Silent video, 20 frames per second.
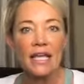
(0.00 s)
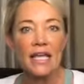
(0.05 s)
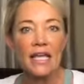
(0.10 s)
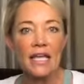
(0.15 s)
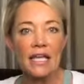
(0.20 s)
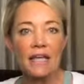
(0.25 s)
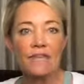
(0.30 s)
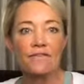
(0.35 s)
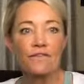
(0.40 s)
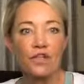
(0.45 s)

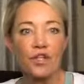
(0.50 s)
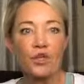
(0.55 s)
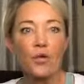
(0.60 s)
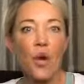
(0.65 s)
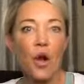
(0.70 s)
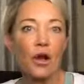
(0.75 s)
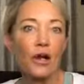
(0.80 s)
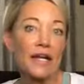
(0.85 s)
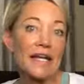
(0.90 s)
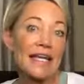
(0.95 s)
if you
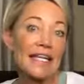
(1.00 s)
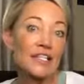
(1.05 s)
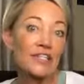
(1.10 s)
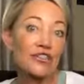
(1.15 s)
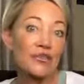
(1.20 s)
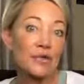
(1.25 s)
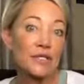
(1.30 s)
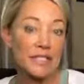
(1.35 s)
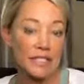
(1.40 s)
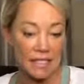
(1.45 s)
are
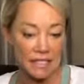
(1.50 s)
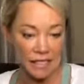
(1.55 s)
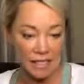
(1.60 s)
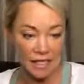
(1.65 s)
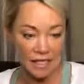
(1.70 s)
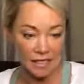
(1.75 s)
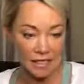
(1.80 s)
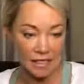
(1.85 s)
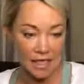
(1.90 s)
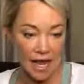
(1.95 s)
interested
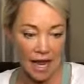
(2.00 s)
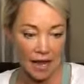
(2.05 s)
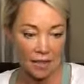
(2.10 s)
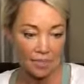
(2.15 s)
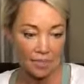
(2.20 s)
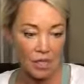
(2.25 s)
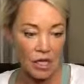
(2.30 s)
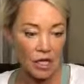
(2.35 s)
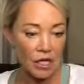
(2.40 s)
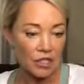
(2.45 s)
in them.
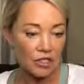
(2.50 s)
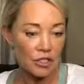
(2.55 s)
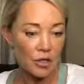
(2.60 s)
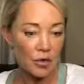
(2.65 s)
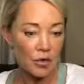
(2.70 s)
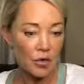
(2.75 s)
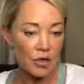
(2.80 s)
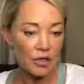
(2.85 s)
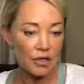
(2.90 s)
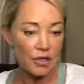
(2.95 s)

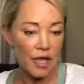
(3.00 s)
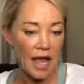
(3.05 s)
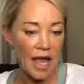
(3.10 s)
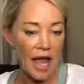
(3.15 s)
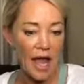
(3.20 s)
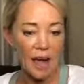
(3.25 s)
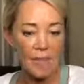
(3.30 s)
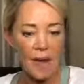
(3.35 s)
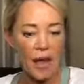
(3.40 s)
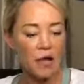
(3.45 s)
So
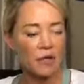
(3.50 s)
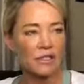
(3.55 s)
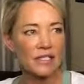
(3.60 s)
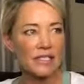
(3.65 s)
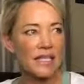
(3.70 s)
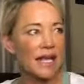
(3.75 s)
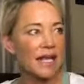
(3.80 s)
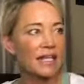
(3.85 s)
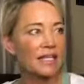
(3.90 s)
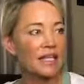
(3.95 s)
how about
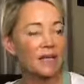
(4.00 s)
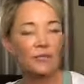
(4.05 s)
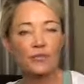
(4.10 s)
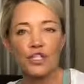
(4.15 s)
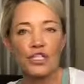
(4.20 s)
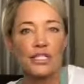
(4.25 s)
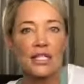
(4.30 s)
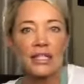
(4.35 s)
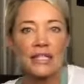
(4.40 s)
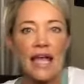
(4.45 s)
sending them
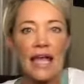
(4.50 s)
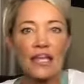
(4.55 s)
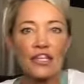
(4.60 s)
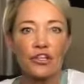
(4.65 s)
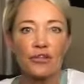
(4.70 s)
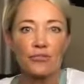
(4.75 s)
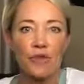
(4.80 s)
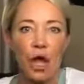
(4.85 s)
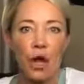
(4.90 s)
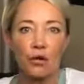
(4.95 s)
just a thank
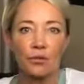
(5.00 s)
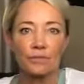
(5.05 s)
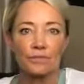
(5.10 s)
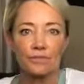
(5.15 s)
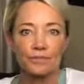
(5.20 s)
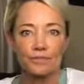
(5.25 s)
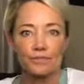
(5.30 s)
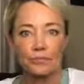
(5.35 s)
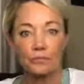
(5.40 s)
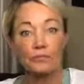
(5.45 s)
you note?
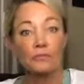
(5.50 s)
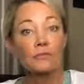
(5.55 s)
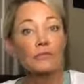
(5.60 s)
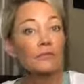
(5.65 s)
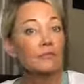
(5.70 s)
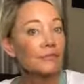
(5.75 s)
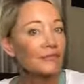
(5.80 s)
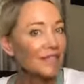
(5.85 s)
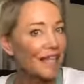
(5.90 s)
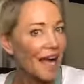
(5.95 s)

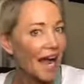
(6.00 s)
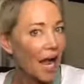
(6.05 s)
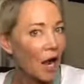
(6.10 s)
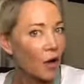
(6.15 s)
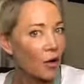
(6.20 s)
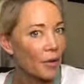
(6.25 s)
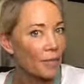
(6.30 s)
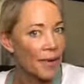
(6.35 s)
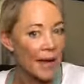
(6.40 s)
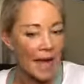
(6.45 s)
How
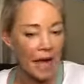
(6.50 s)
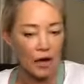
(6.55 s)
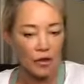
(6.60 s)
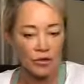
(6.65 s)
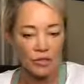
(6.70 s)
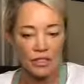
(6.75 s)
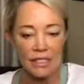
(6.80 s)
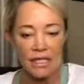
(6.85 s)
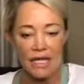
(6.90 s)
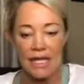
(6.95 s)

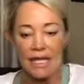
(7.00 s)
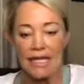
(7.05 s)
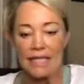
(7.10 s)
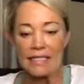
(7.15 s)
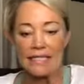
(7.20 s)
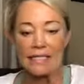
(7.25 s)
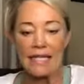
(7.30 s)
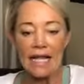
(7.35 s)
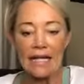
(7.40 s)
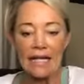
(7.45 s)
about
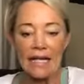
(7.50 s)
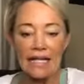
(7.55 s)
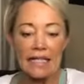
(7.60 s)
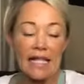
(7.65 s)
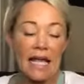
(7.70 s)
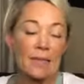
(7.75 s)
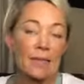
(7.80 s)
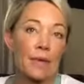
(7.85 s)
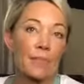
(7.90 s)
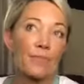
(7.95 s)
sending
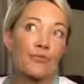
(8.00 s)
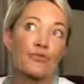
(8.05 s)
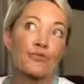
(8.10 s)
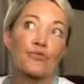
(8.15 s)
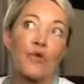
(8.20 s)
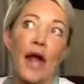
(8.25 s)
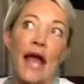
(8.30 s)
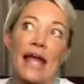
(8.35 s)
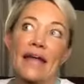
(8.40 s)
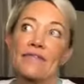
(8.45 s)
them a
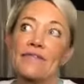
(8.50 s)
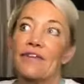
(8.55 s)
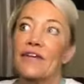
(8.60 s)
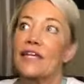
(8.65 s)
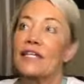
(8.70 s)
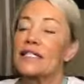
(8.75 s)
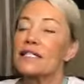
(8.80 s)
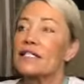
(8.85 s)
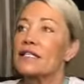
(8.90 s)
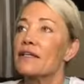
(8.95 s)

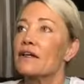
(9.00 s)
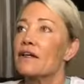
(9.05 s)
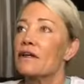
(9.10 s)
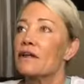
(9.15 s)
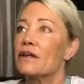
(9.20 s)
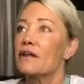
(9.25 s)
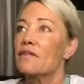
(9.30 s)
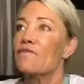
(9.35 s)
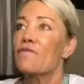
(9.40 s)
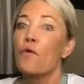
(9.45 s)
private
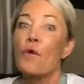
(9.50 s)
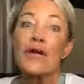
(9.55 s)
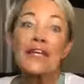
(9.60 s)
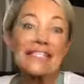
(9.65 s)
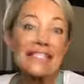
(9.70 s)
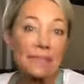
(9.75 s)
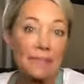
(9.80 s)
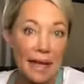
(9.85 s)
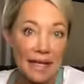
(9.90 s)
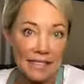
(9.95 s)

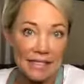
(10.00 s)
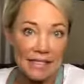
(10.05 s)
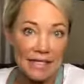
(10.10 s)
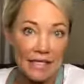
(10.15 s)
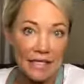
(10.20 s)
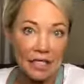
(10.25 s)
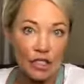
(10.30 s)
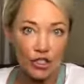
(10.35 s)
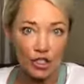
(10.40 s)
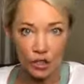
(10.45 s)
voice
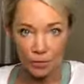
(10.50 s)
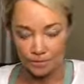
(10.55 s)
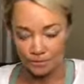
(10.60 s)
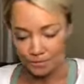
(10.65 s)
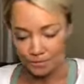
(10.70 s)
message